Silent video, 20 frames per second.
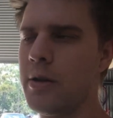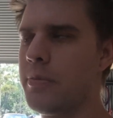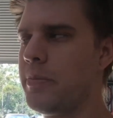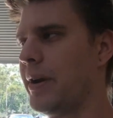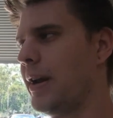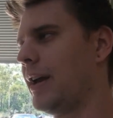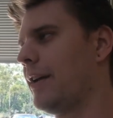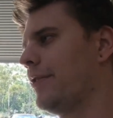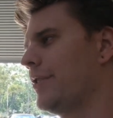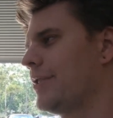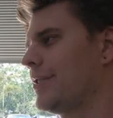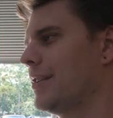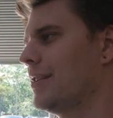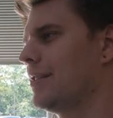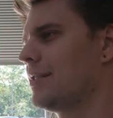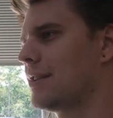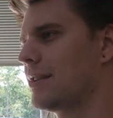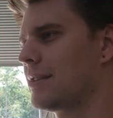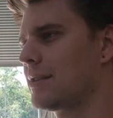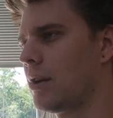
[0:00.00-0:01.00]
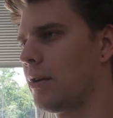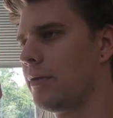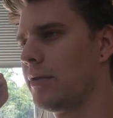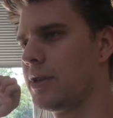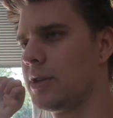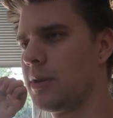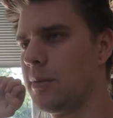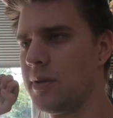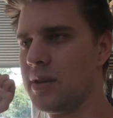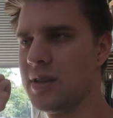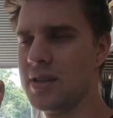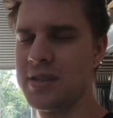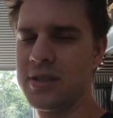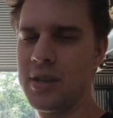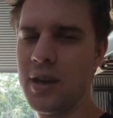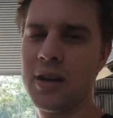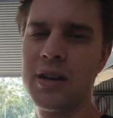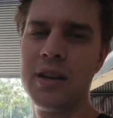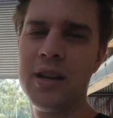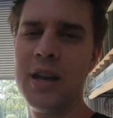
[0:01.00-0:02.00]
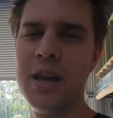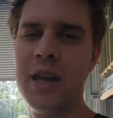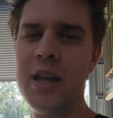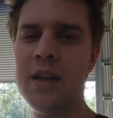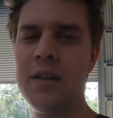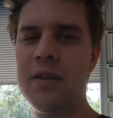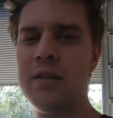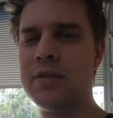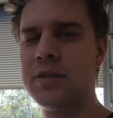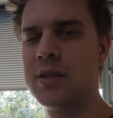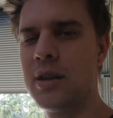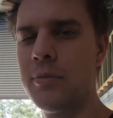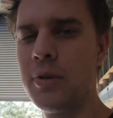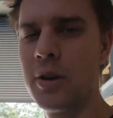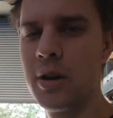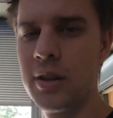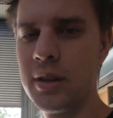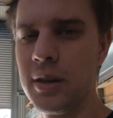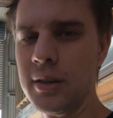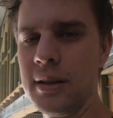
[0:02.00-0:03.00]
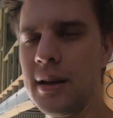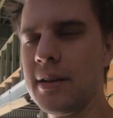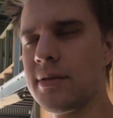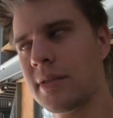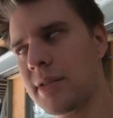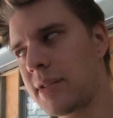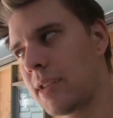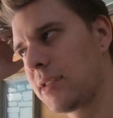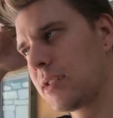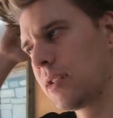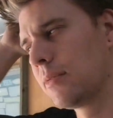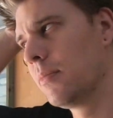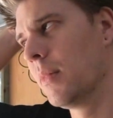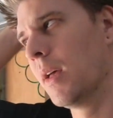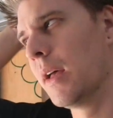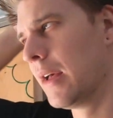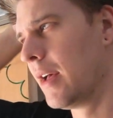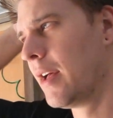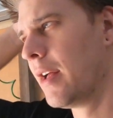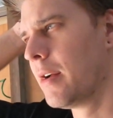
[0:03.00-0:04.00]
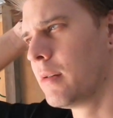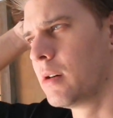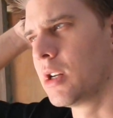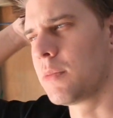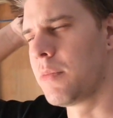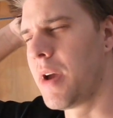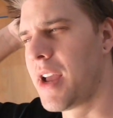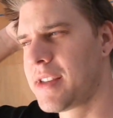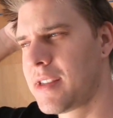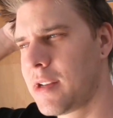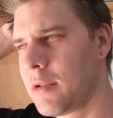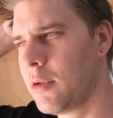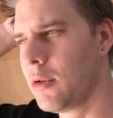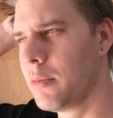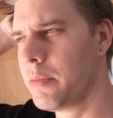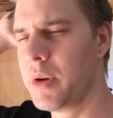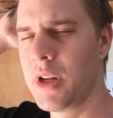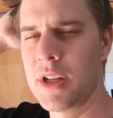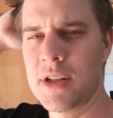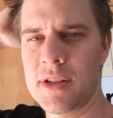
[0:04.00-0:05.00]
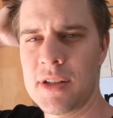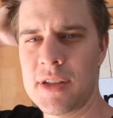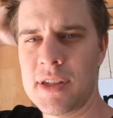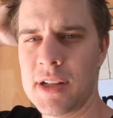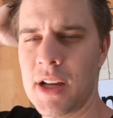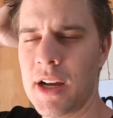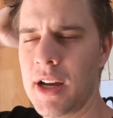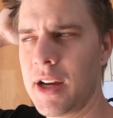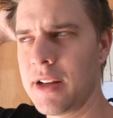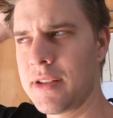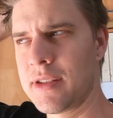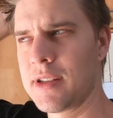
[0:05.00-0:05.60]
But ever since, it's obviously been sucking air somewhere in the diesel system, which makes it a real bitch to start.